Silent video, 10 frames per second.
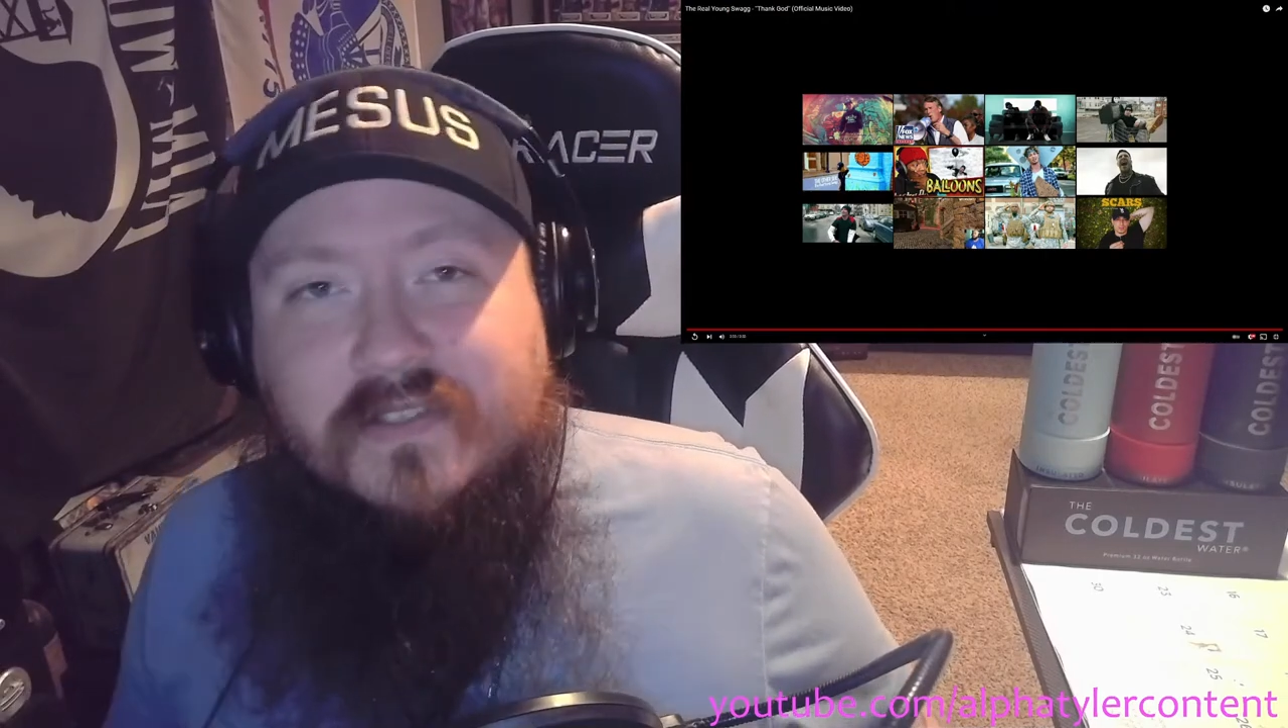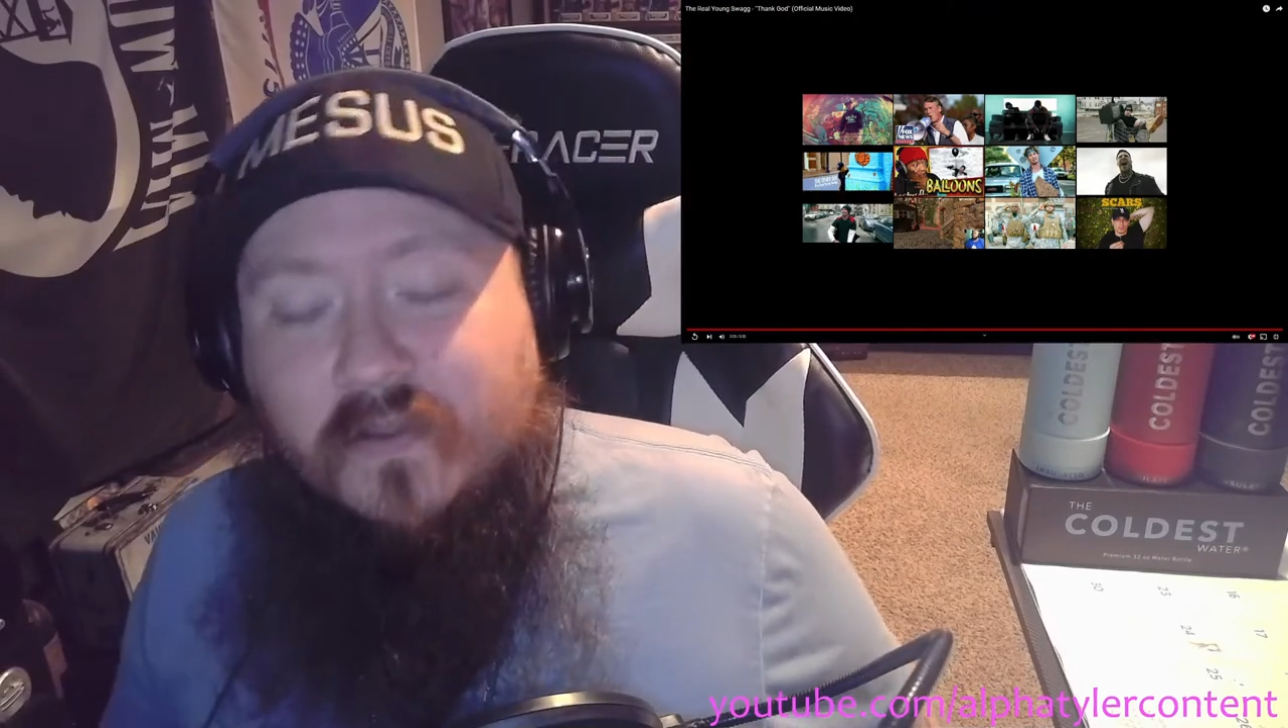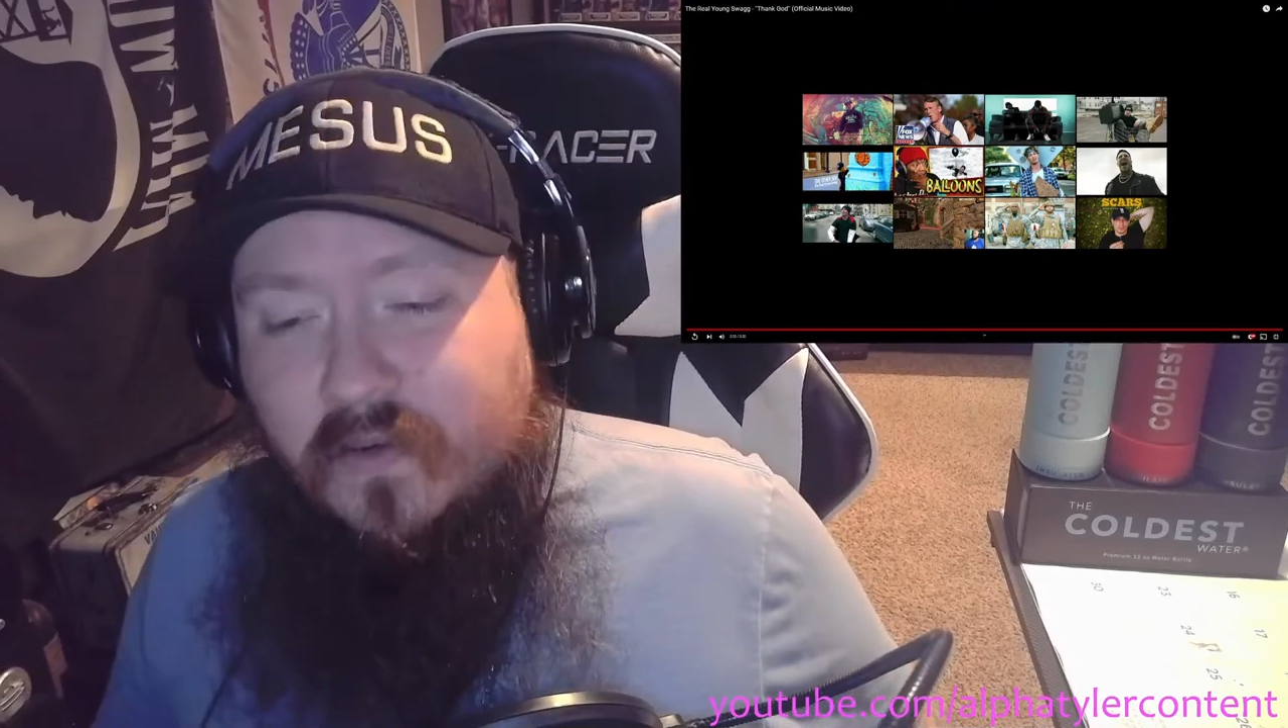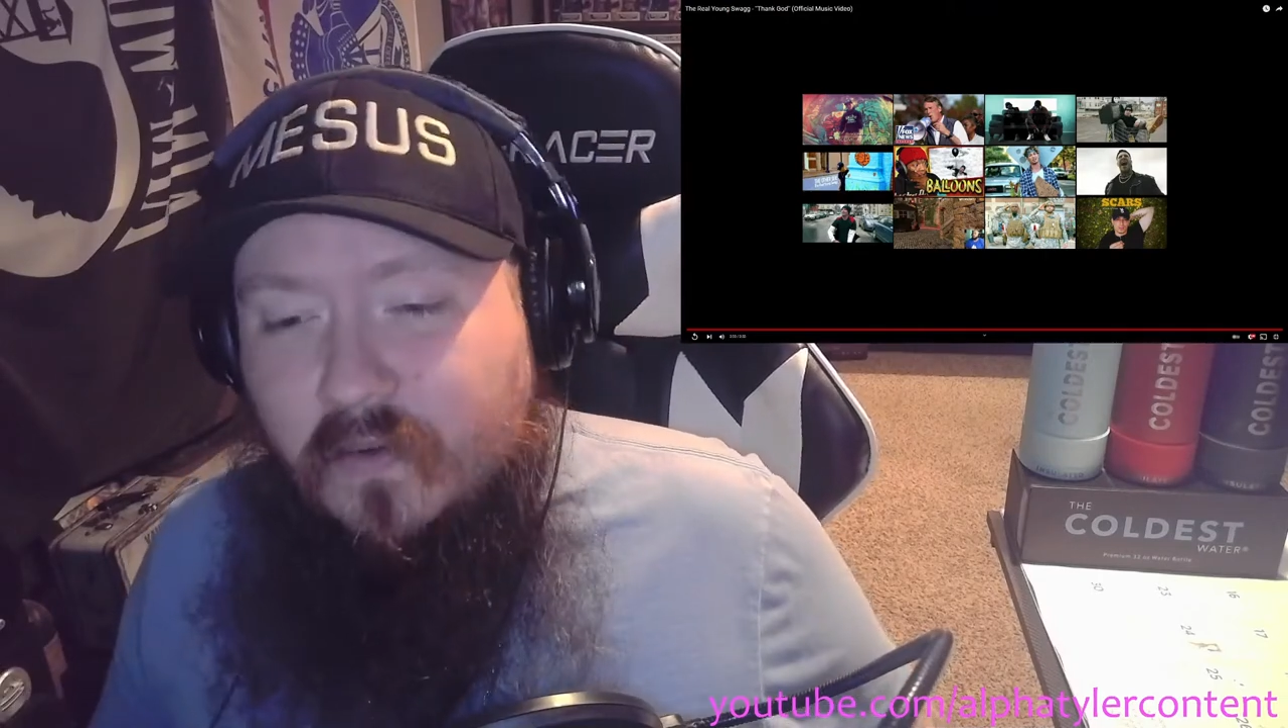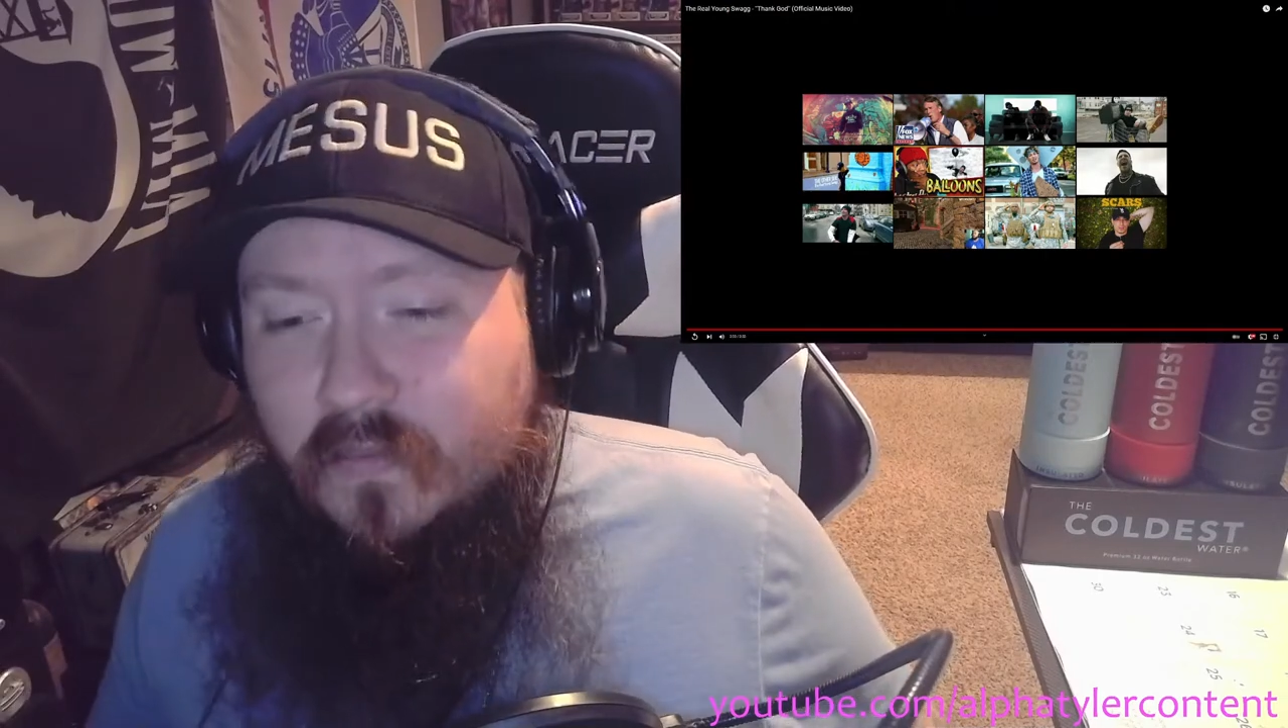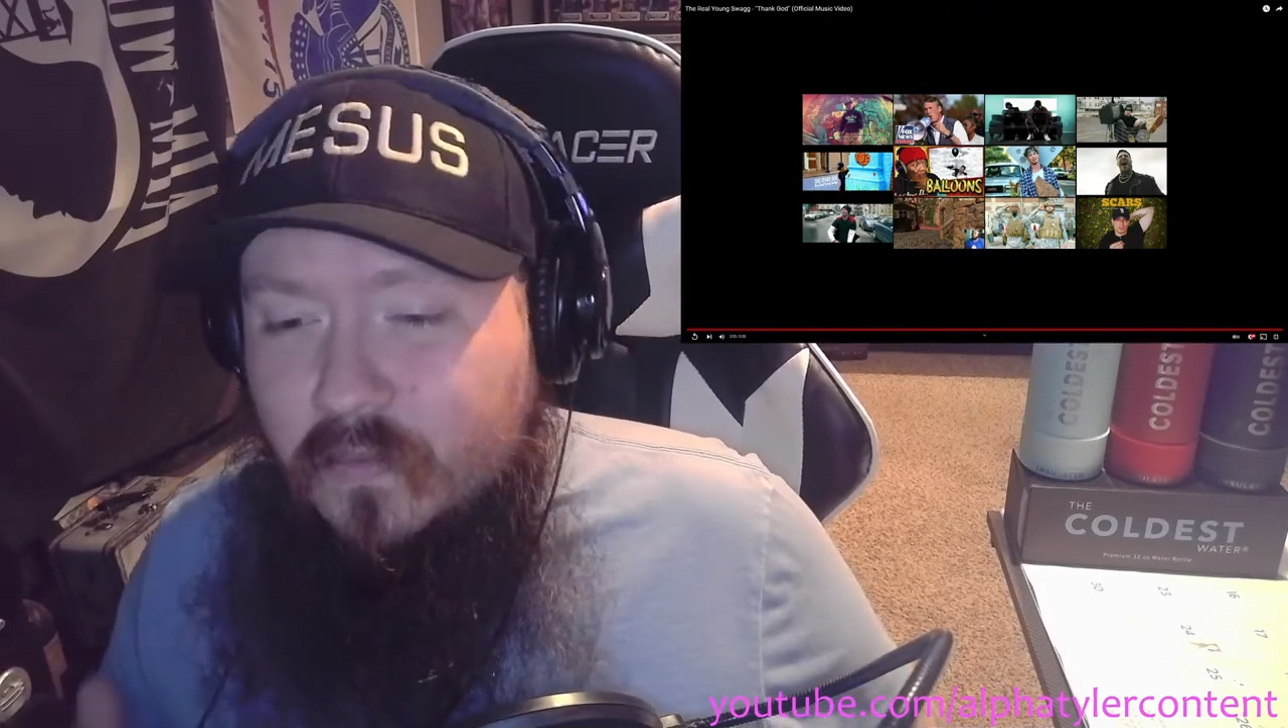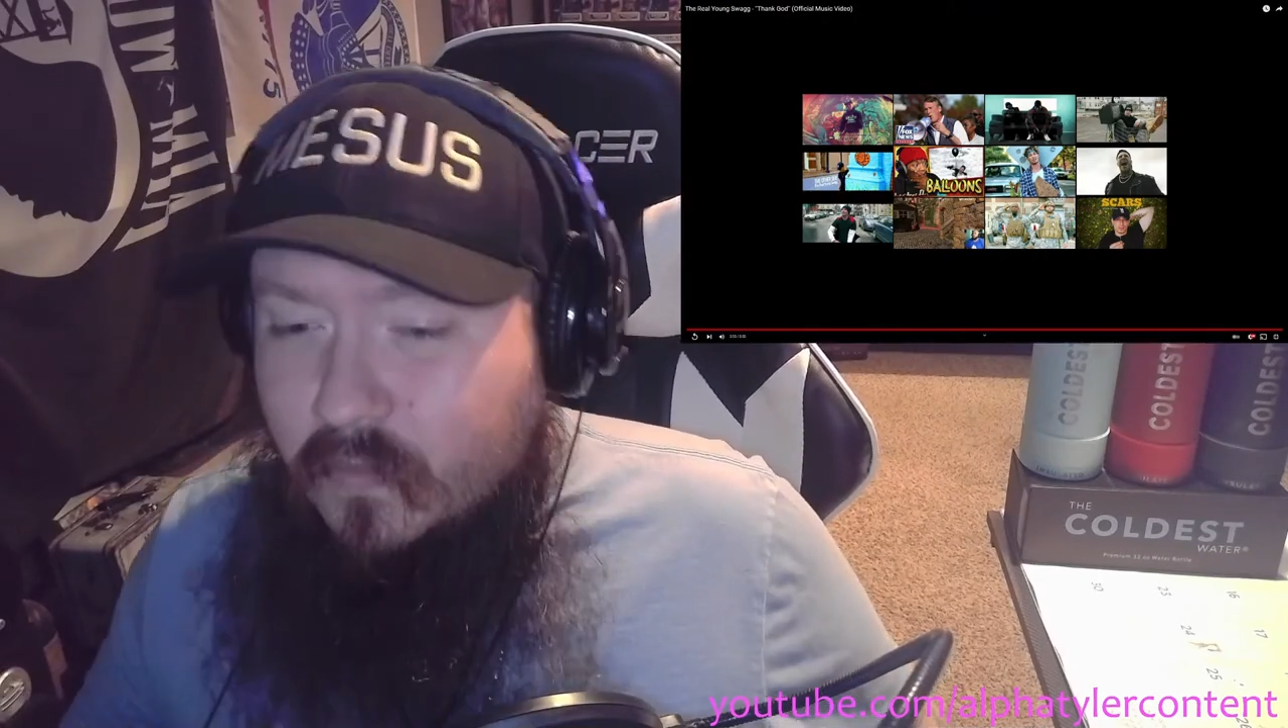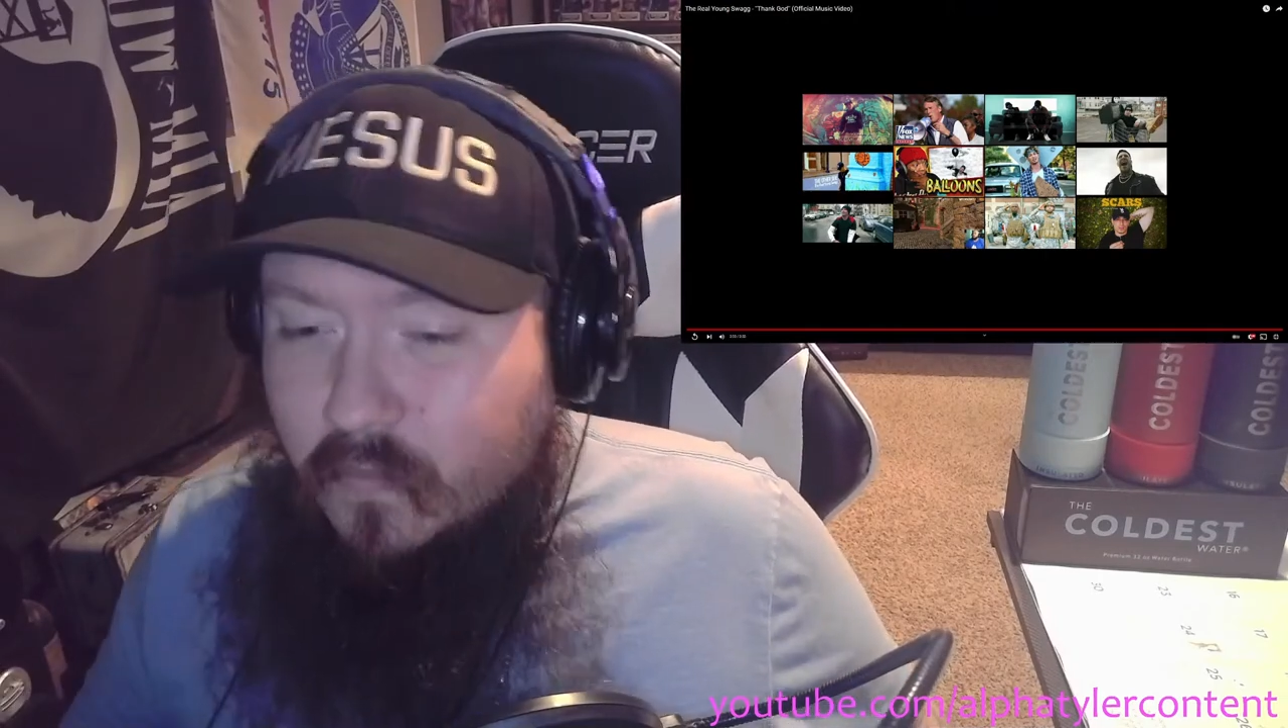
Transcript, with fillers: don't know